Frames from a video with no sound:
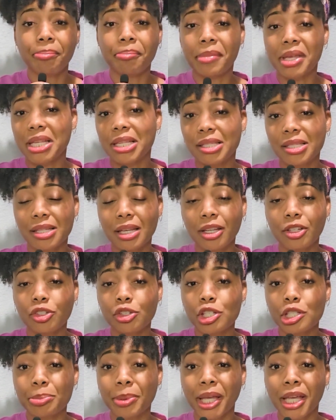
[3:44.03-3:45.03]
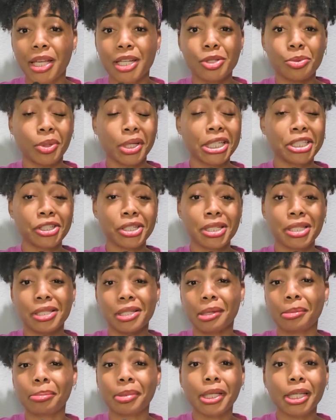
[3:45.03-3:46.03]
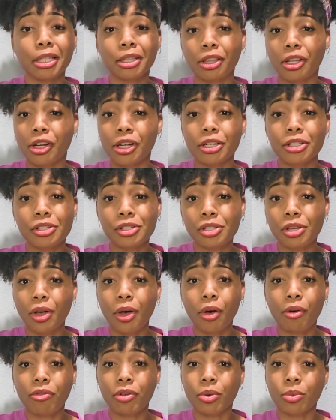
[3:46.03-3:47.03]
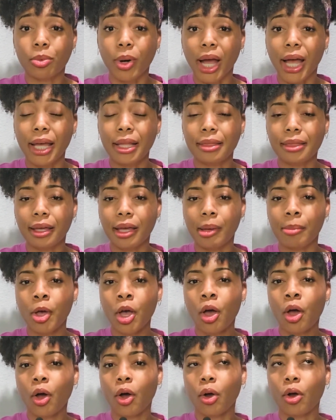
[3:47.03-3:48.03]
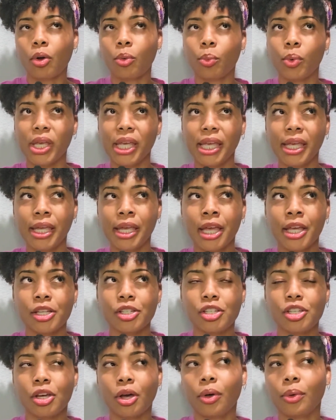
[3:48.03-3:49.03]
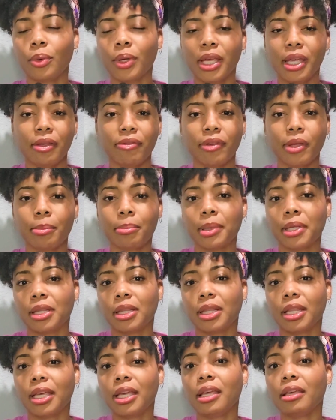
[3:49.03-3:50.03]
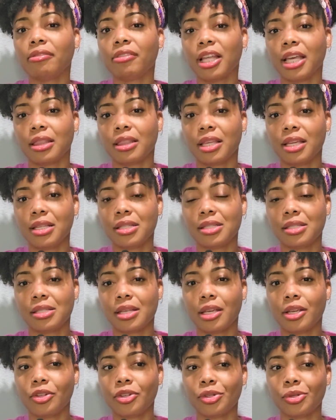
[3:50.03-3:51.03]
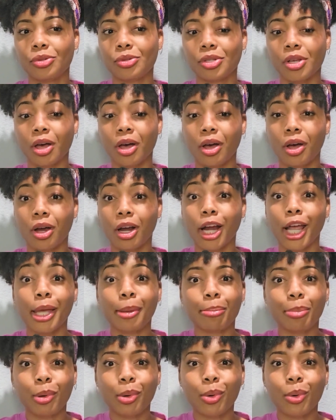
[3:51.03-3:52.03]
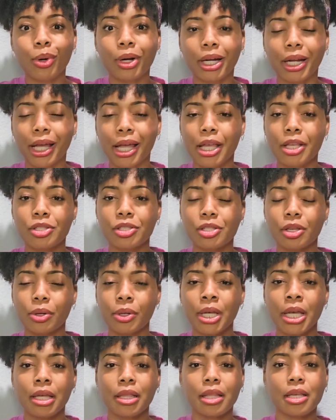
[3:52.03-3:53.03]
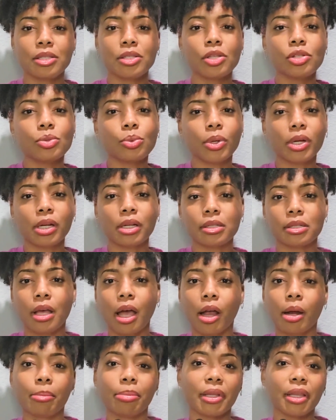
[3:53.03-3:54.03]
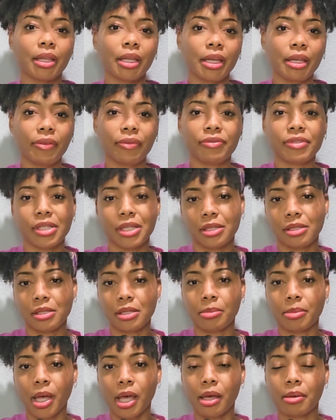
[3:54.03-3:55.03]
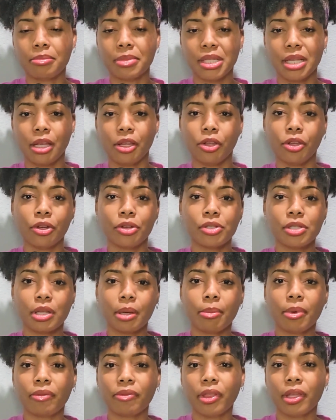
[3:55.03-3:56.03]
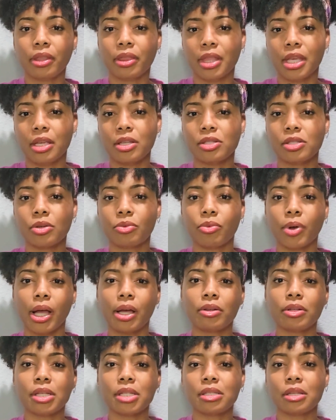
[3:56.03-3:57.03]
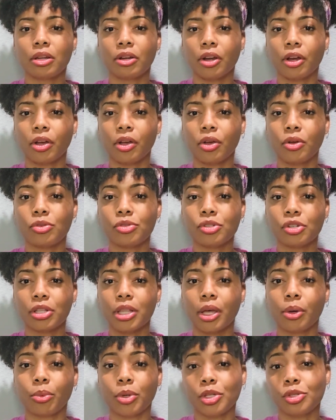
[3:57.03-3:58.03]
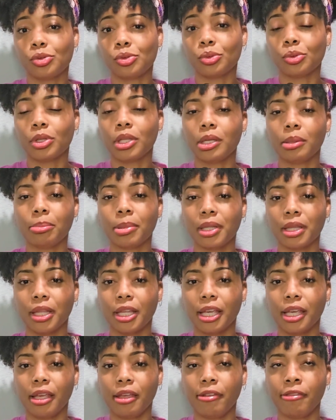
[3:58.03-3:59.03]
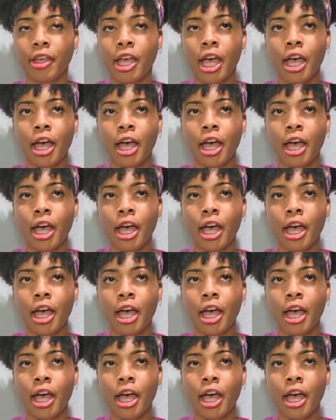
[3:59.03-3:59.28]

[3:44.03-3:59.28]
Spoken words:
miss signals because we just simply learn to override them, or we don't even believe that these signals are important. And so this is where our belief system comes in. Some of the things around us in our culture that we truly believe